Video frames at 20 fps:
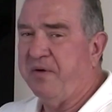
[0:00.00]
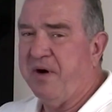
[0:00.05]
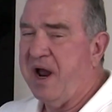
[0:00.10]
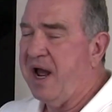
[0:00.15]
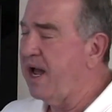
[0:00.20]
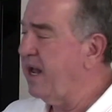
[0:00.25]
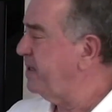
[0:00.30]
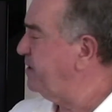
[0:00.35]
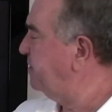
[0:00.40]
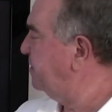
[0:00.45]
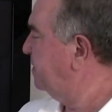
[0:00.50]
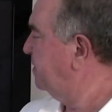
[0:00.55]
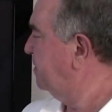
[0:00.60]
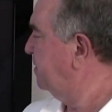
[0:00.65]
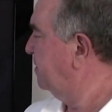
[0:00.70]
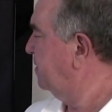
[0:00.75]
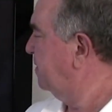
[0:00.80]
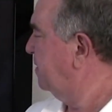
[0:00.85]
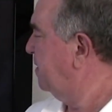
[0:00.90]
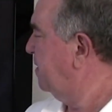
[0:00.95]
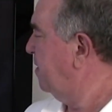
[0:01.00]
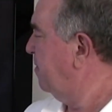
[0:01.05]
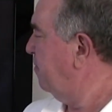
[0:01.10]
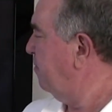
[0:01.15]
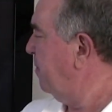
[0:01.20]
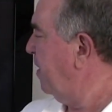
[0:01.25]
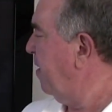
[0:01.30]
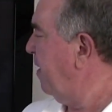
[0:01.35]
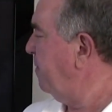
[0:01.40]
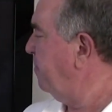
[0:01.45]
rods,
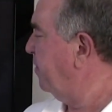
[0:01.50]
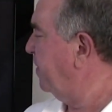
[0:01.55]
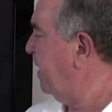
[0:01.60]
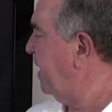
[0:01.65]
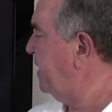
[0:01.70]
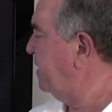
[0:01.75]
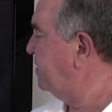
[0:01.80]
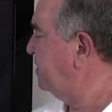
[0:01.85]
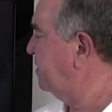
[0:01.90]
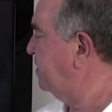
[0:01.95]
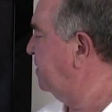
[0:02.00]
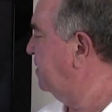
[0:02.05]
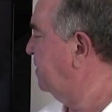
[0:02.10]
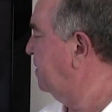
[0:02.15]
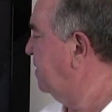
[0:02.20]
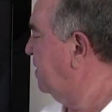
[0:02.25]
buried plates,